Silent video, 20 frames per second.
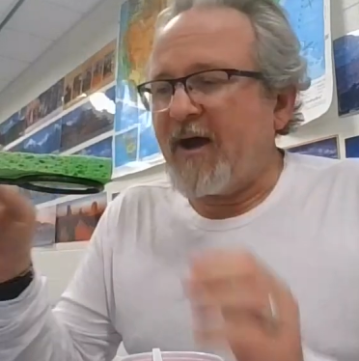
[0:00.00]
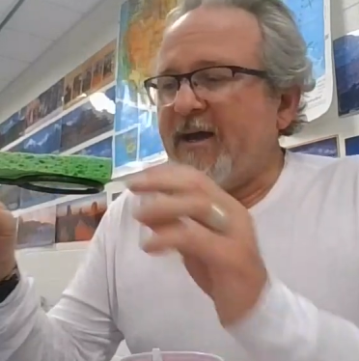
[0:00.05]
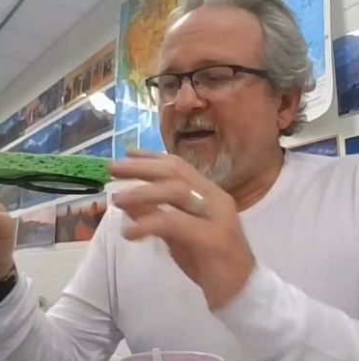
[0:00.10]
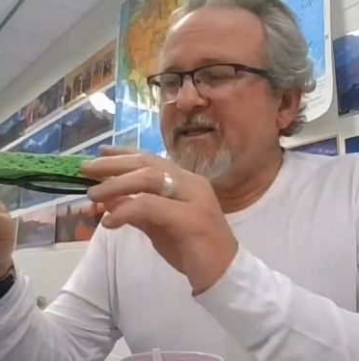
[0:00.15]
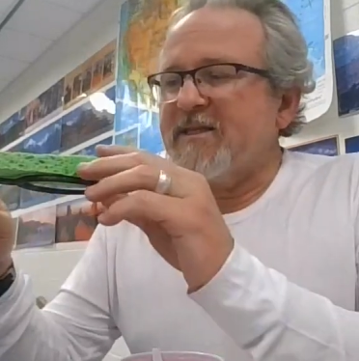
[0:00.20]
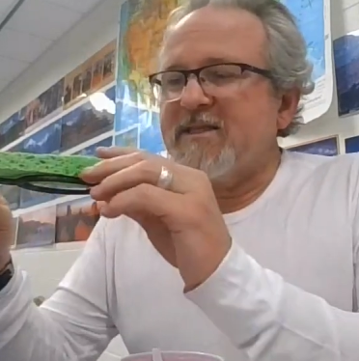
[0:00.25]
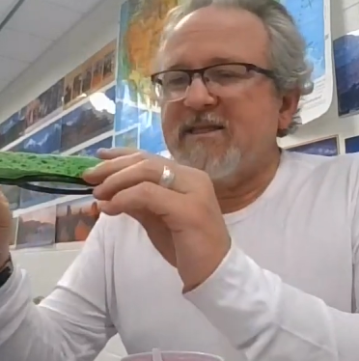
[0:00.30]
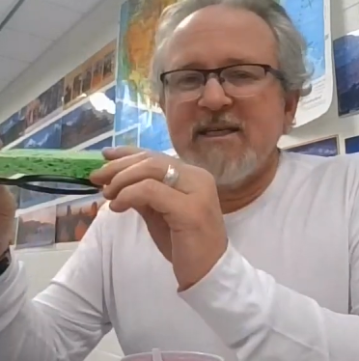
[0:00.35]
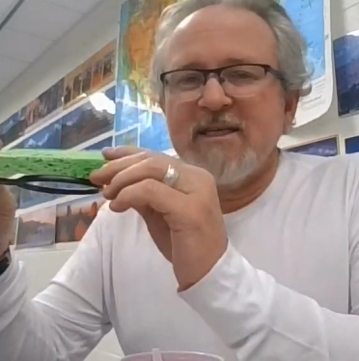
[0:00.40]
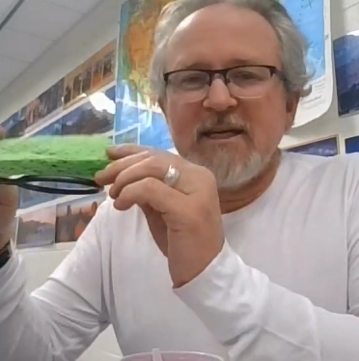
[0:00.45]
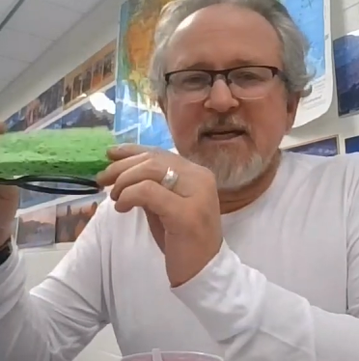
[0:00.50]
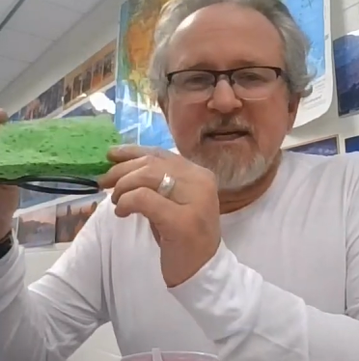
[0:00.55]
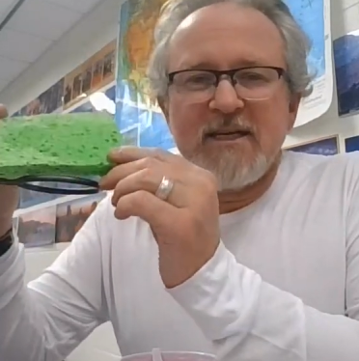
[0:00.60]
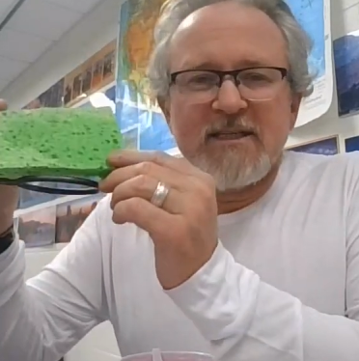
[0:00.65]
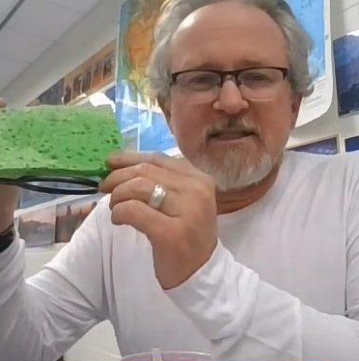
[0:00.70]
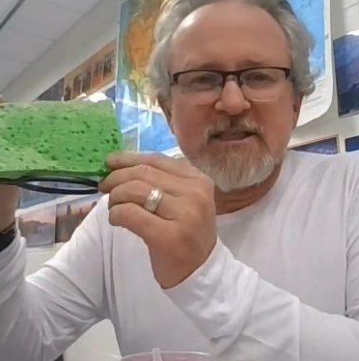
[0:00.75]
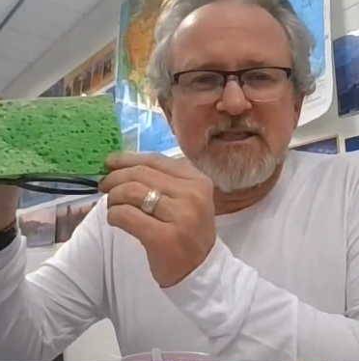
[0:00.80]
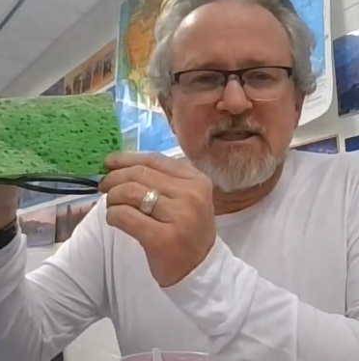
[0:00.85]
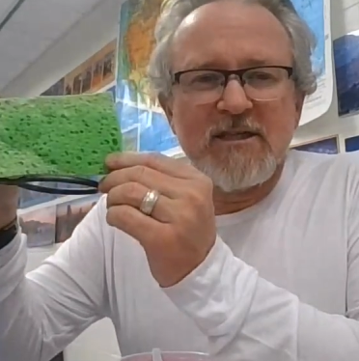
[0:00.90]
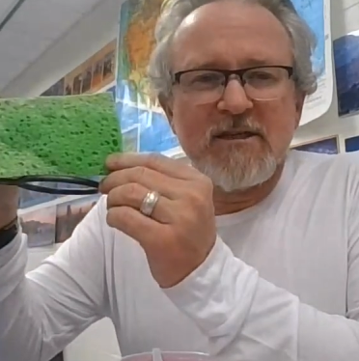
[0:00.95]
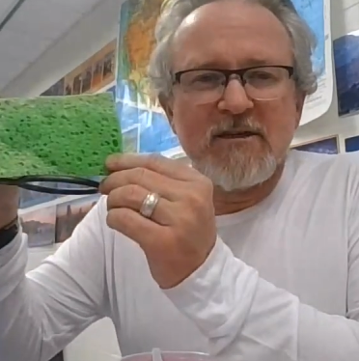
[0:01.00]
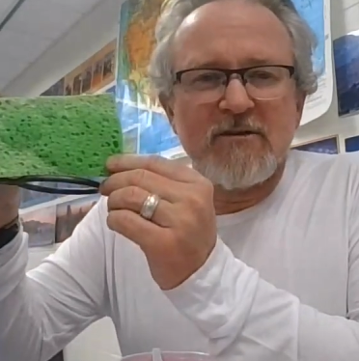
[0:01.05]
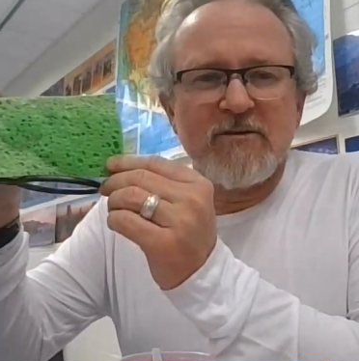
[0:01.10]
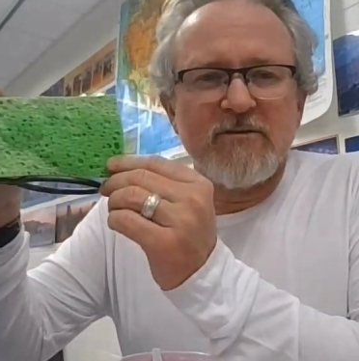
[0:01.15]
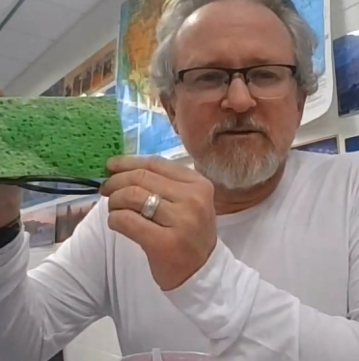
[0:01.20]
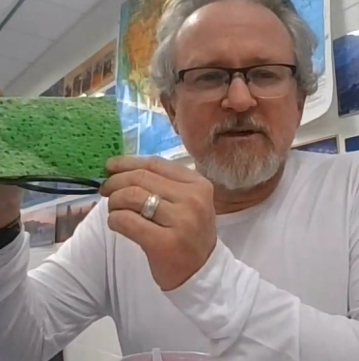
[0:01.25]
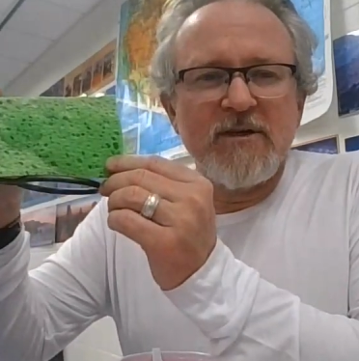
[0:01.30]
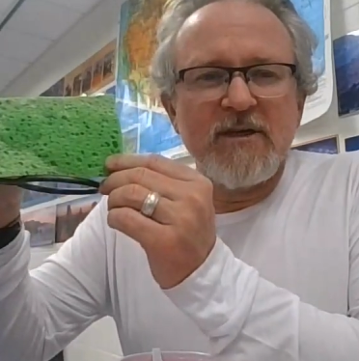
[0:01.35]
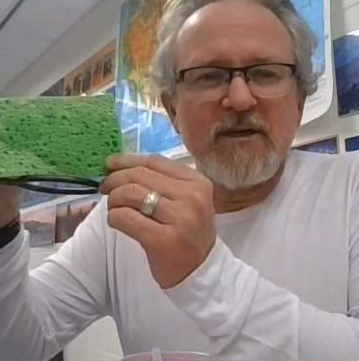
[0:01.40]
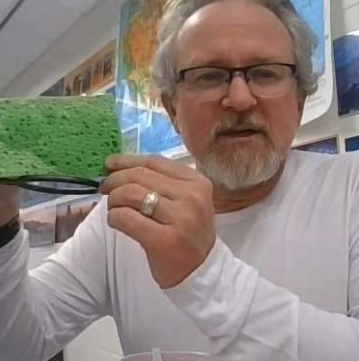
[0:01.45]
I can see it's
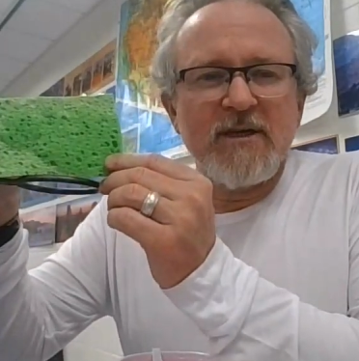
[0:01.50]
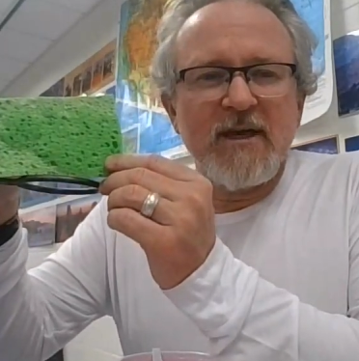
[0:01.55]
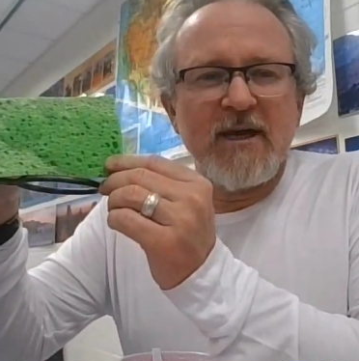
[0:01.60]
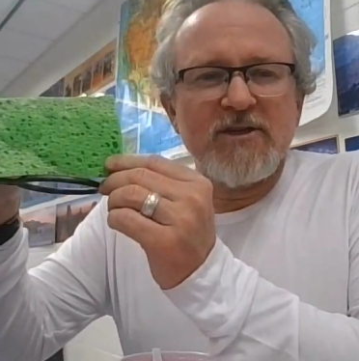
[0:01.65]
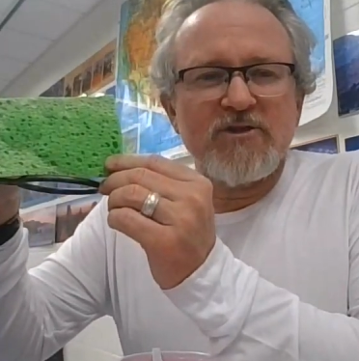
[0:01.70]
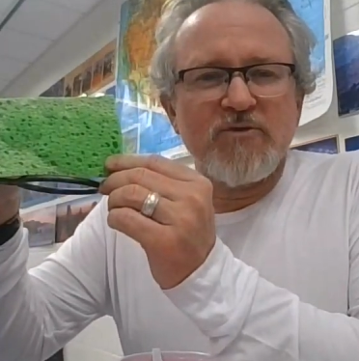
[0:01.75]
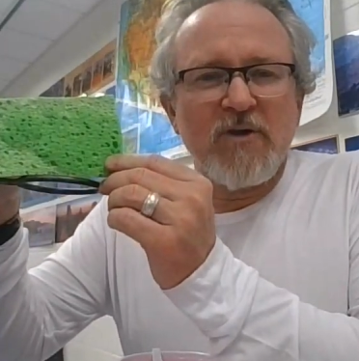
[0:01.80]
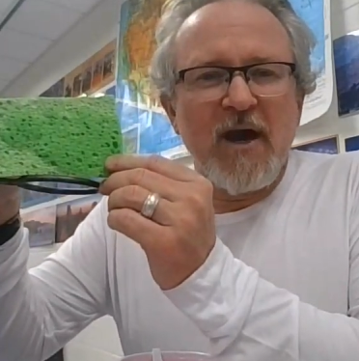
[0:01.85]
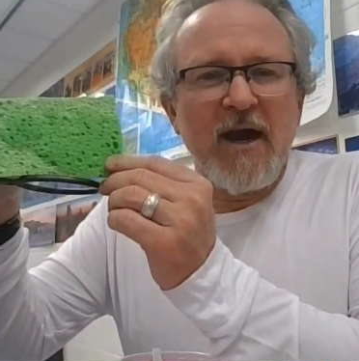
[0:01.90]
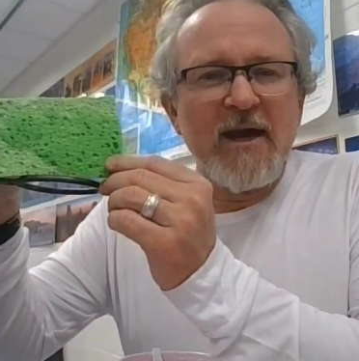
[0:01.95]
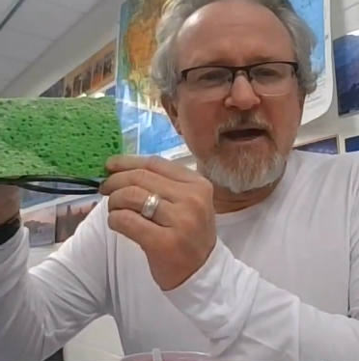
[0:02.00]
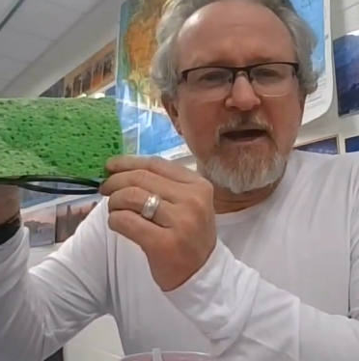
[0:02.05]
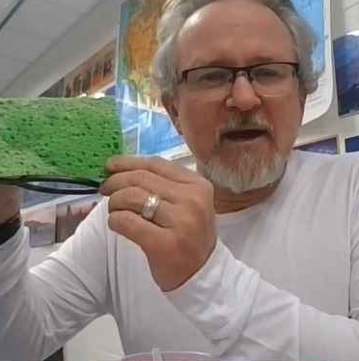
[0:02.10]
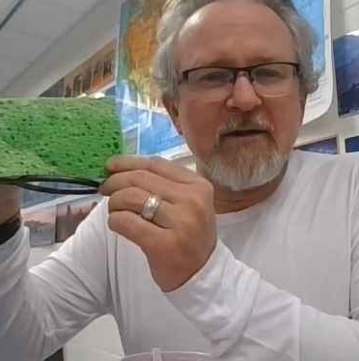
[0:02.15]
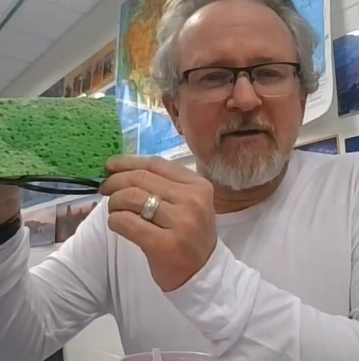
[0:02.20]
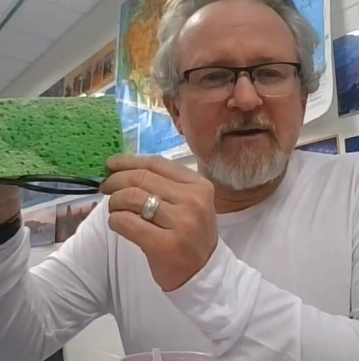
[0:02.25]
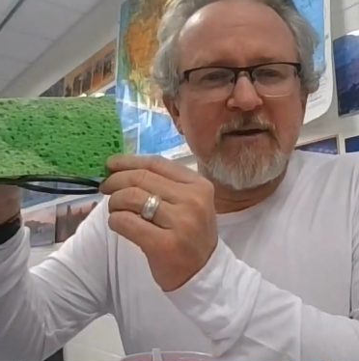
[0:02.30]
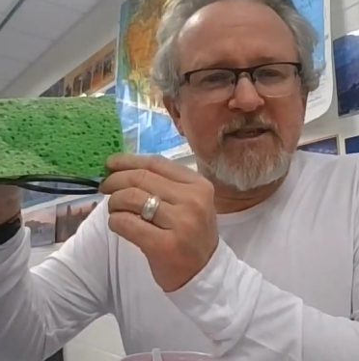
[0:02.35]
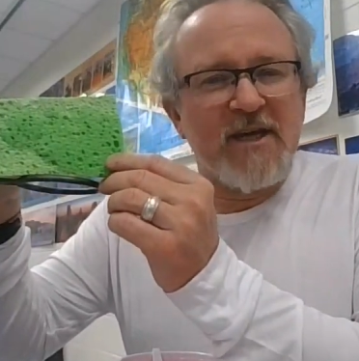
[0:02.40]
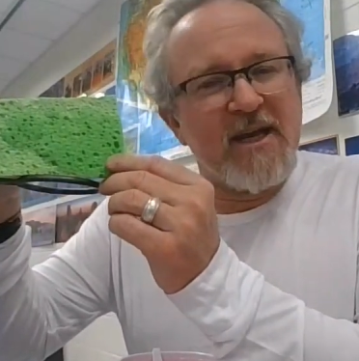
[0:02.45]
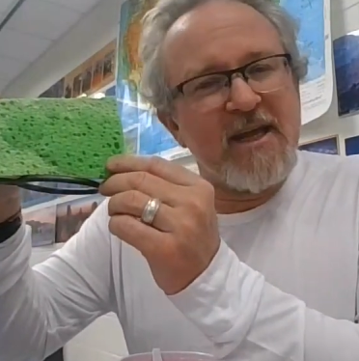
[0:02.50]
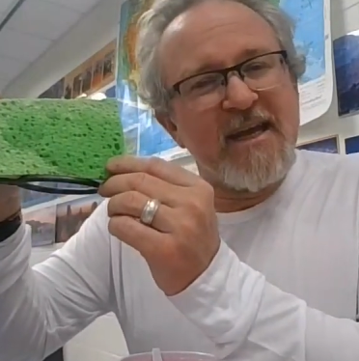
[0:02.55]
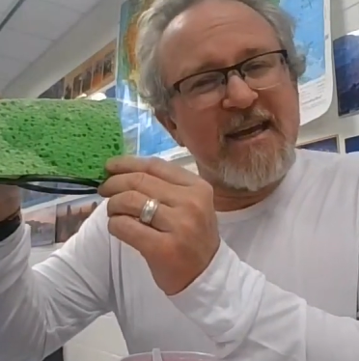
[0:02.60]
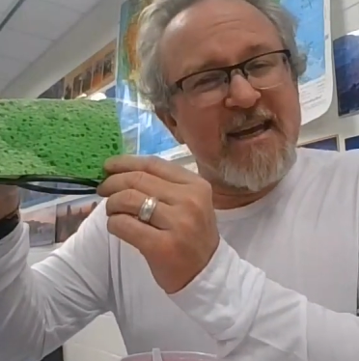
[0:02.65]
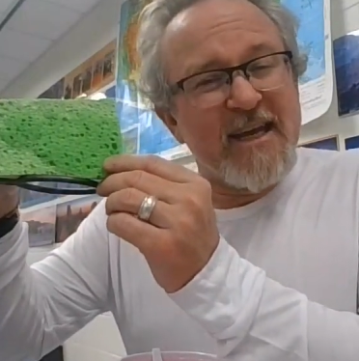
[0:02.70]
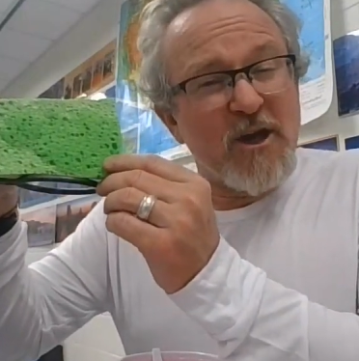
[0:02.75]
still got dry areas on it.